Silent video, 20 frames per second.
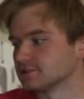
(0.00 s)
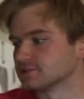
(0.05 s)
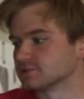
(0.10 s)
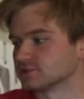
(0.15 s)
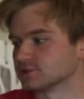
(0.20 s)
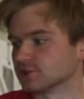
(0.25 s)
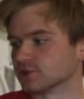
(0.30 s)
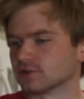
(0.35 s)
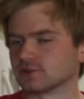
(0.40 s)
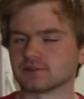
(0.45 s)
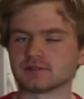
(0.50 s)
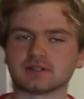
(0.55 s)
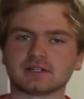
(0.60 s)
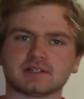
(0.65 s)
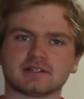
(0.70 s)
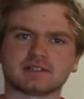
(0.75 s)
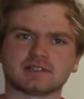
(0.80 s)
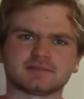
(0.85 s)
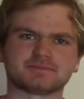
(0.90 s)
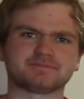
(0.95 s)
So
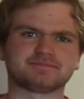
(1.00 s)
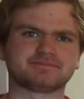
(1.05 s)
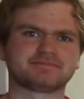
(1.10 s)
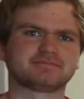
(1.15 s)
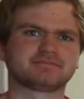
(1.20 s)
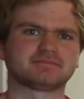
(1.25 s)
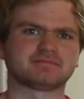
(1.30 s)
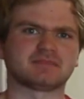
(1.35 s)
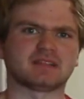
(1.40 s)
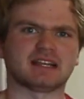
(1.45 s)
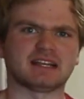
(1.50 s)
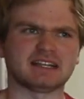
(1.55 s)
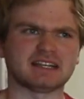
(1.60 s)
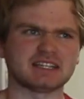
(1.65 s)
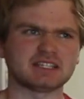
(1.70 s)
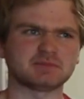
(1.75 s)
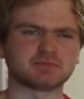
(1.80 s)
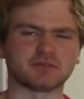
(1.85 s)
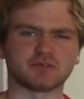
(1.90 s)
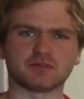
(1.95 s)
I
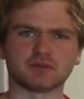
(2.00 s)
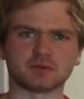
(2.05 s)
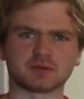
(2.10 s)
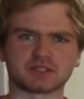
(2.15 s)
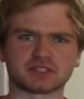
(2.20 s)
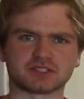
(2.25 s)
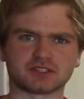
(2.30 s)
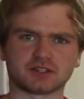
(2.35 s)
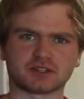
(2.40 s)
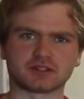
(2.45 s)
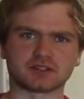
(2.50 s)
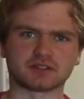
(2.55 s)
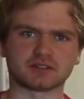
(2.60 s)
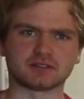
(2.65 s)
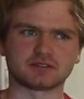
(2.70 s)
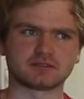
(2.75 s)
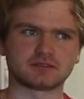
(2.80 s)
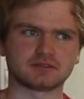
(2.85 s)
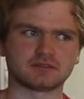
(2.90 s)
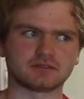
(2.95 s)
guess before we start,